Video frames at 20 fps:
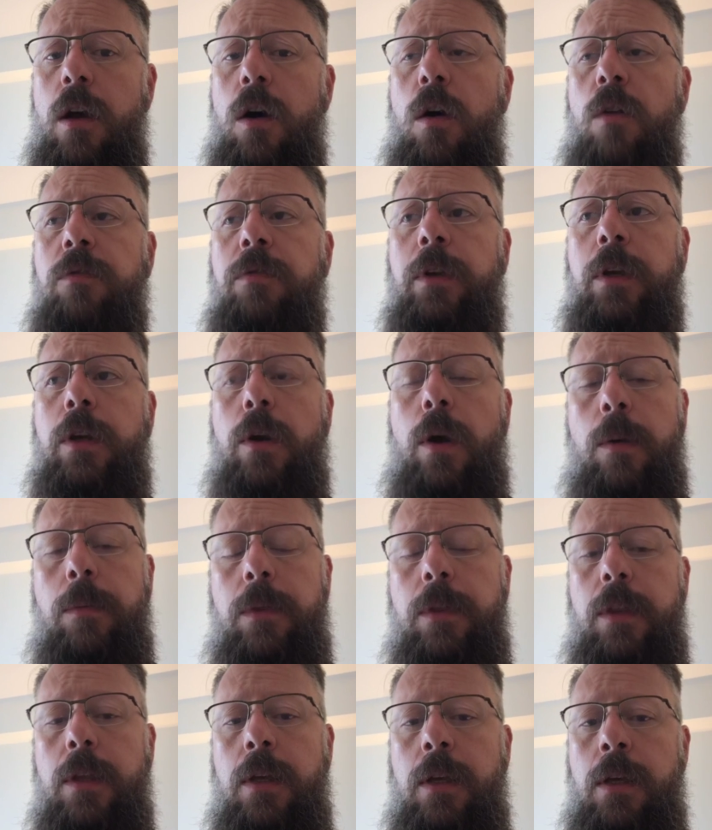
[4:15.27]
hopefully go
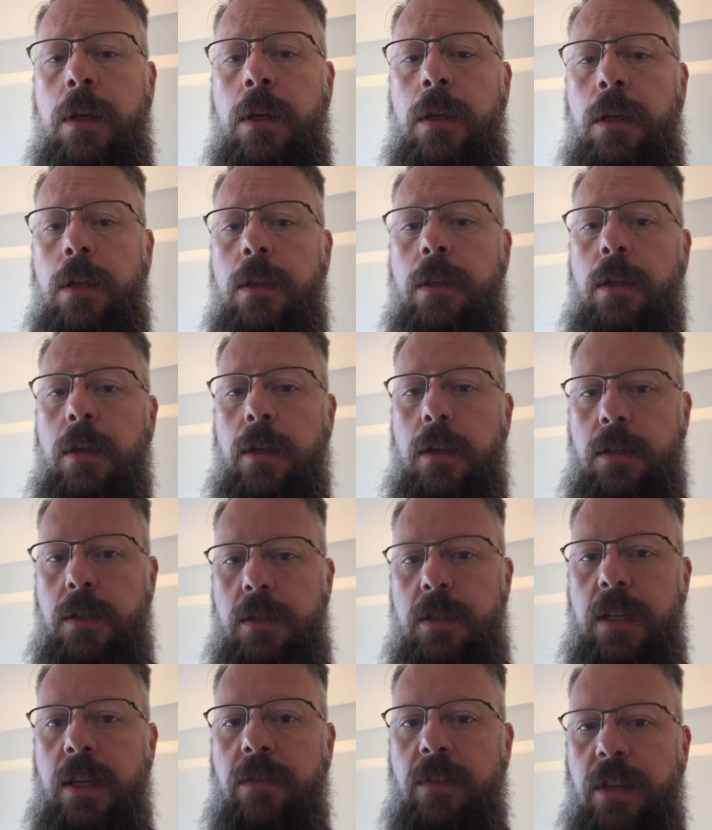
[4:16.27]
up the
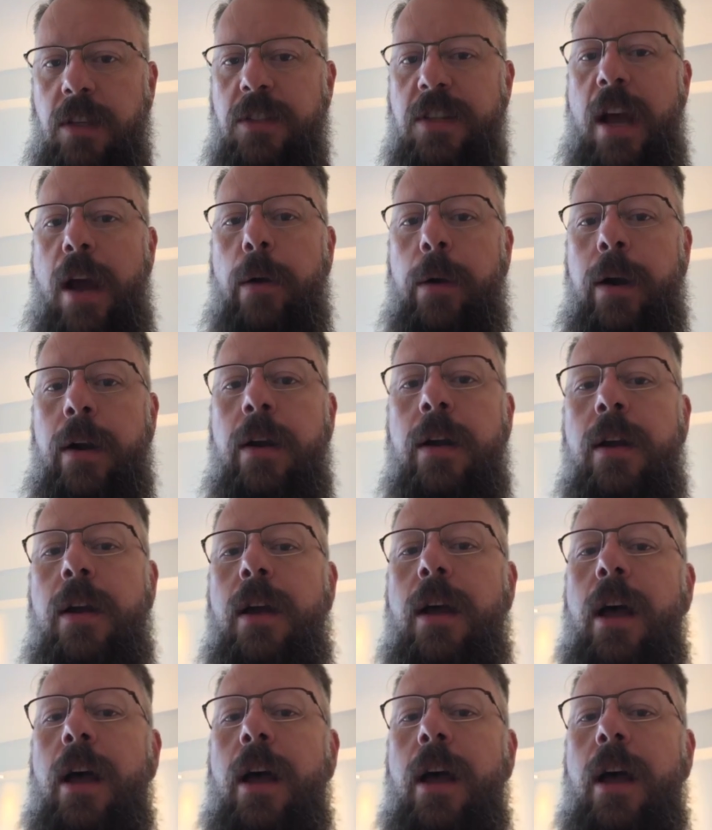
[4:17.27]
TV tower.